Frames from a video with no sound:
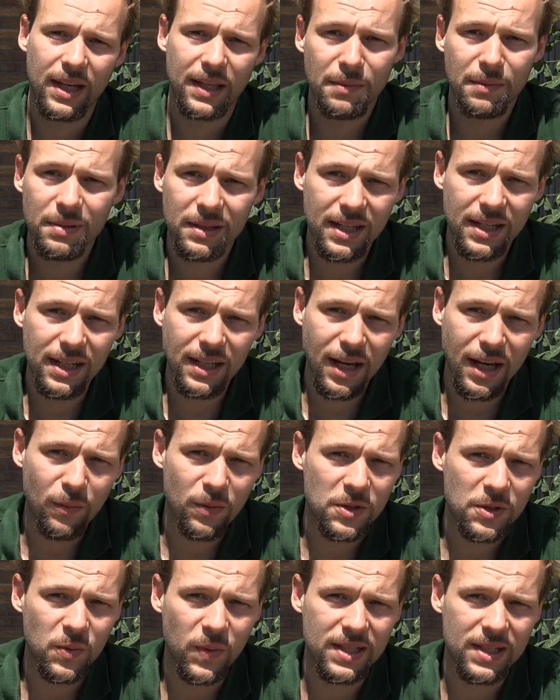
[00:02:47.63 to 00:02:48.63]
at the beginning I
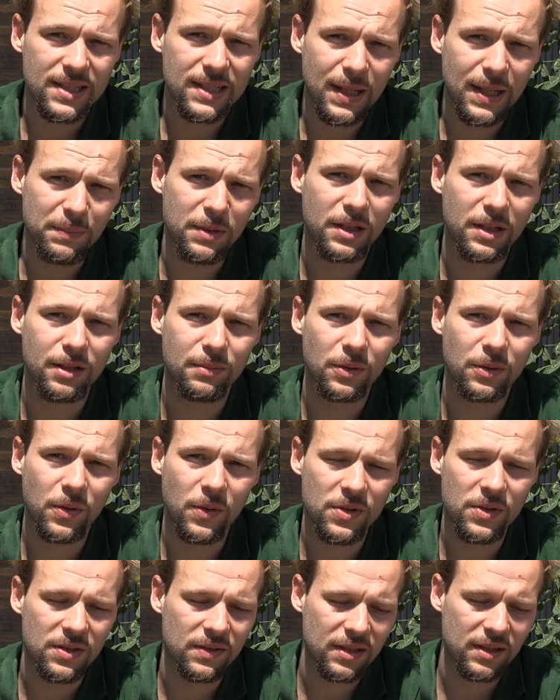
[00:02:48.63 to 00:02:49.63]
was quite skeptical,
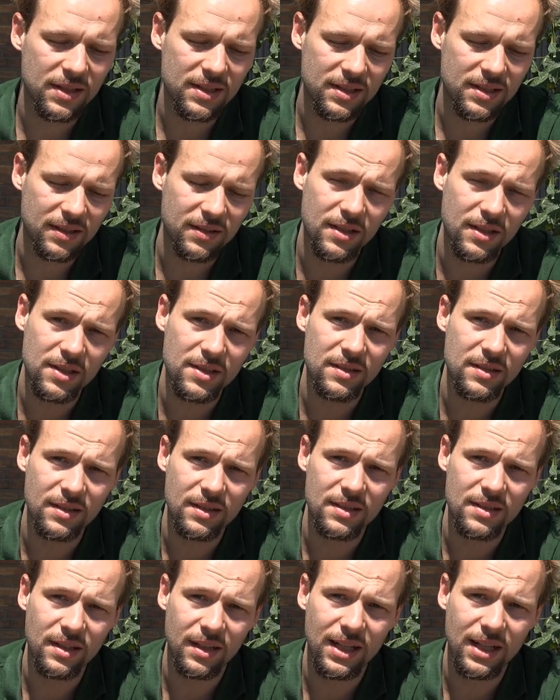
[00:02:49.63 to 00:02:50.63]
because this
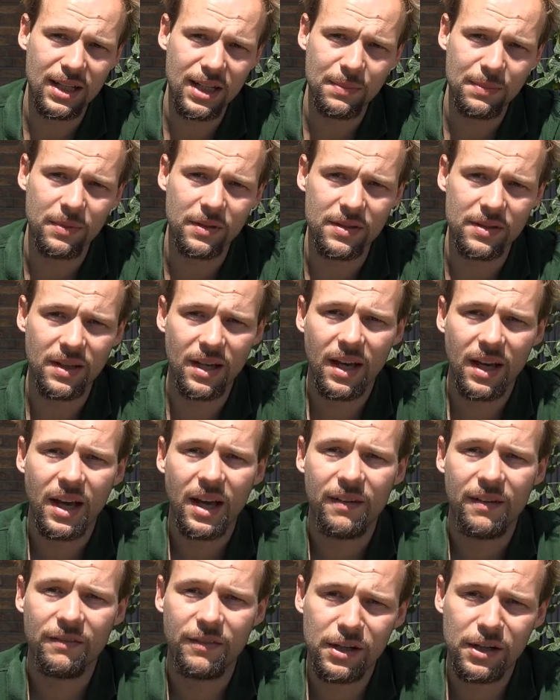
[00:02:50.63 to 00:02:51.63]
clip is
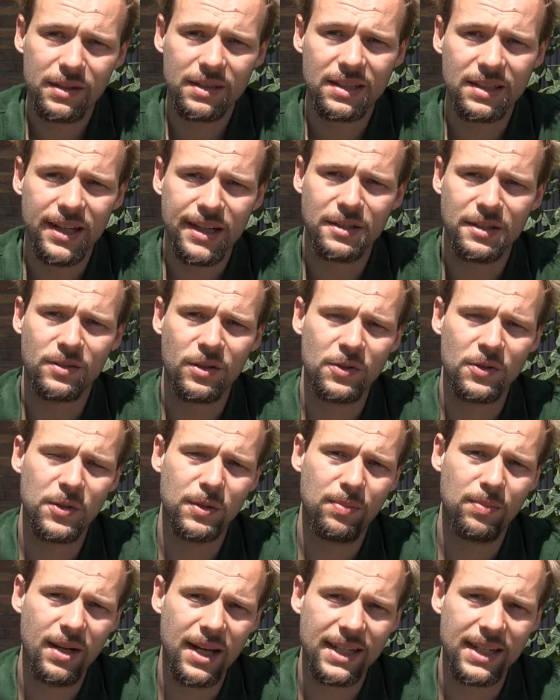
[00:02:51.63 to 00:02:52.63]
very tight around
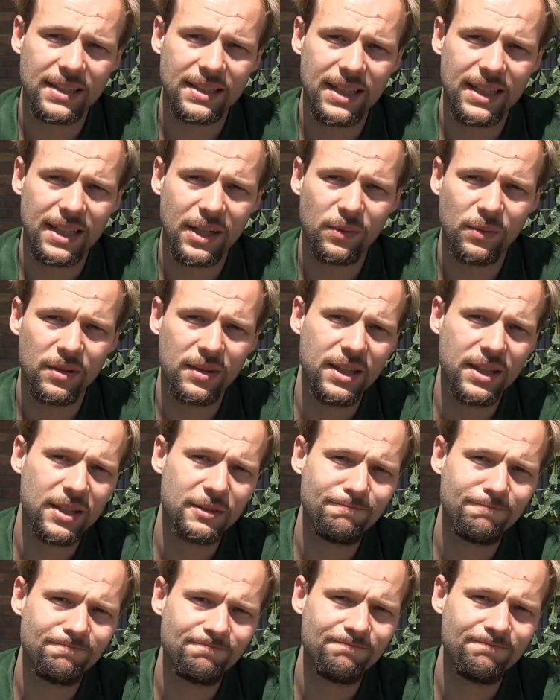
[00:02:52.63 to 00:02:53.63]
your plant, and I was
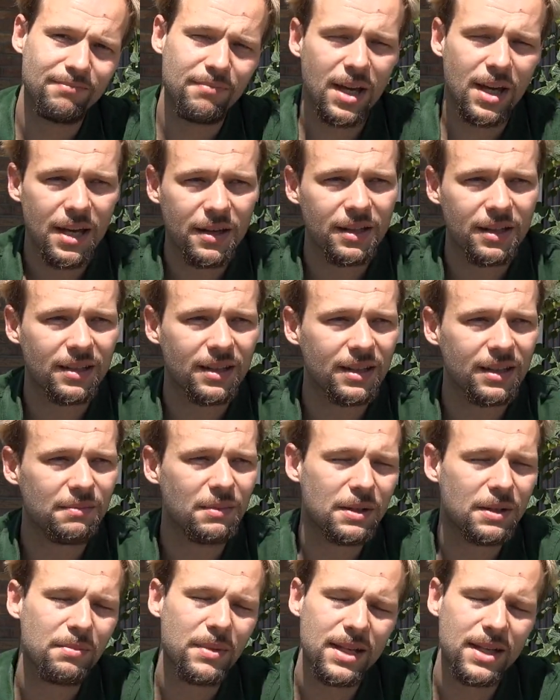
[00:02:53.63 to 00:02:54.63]
thinking
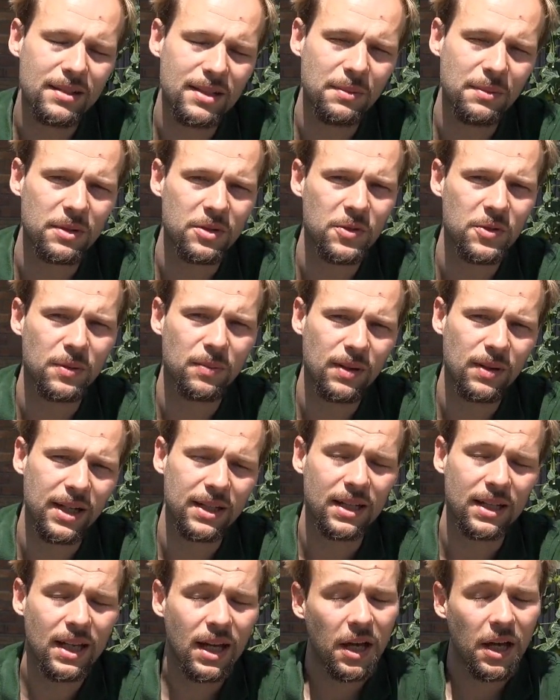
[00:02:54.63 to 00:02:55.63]
it may damage your
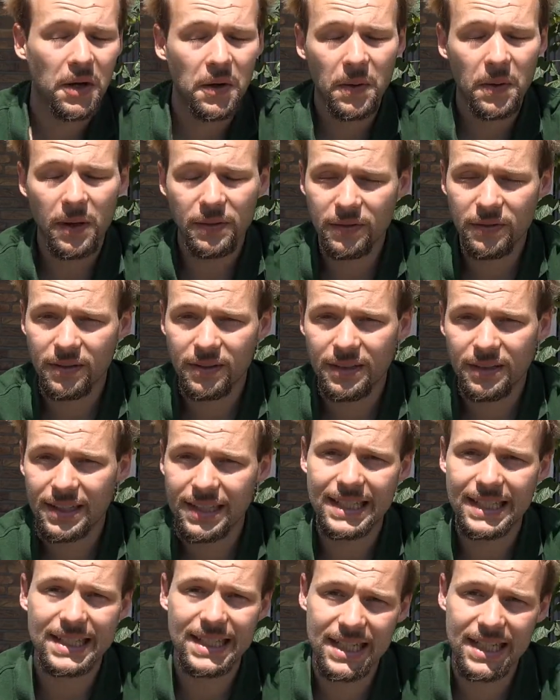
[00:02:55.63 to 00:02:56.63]
plant. However,
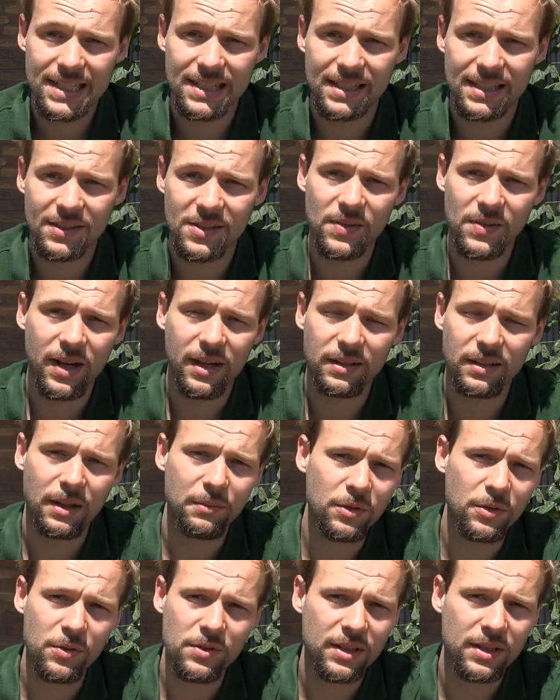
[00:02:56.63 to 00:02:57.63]
it doesn't. So
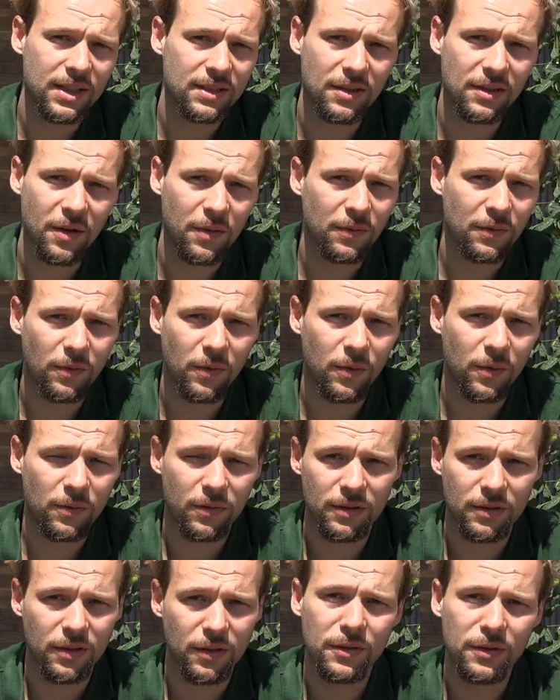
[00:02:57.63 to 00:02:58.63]
I'm using it now
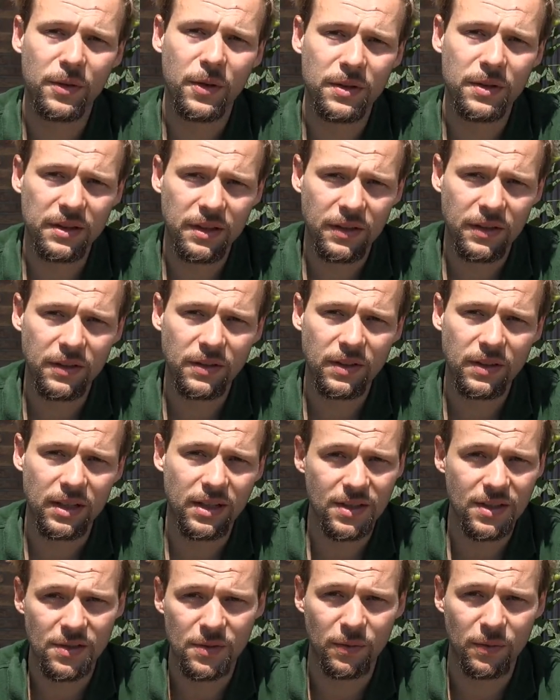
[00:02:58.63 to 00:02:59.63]
in the third year,
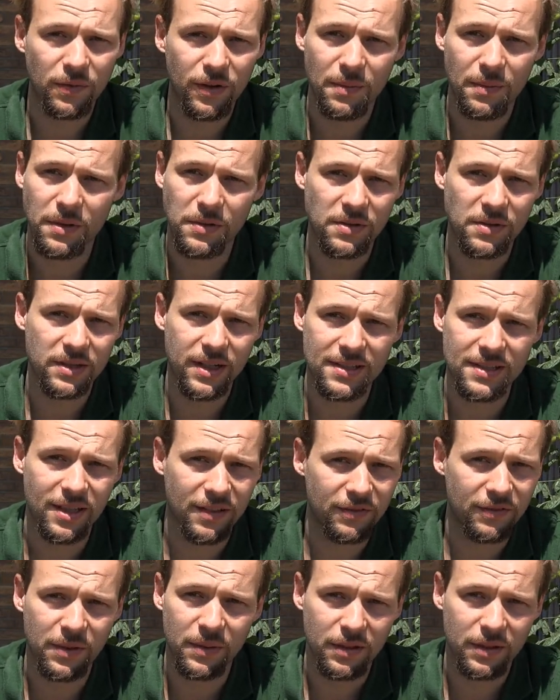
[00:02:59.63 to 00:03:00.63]
and so far my results
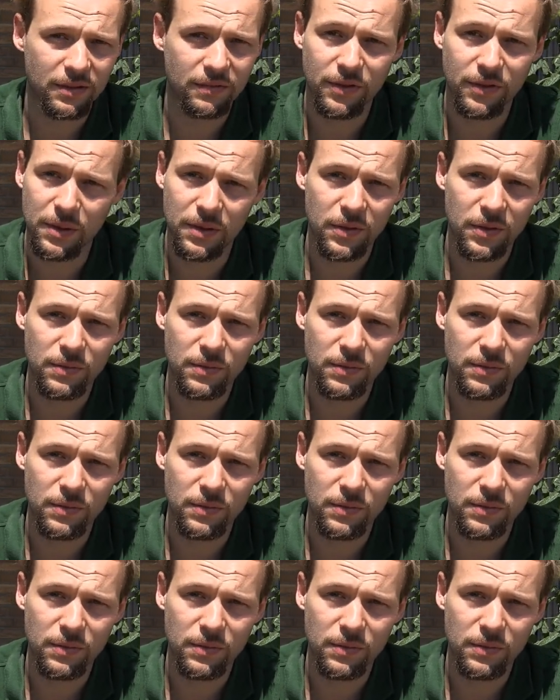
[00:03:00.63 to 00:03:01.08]
are very, very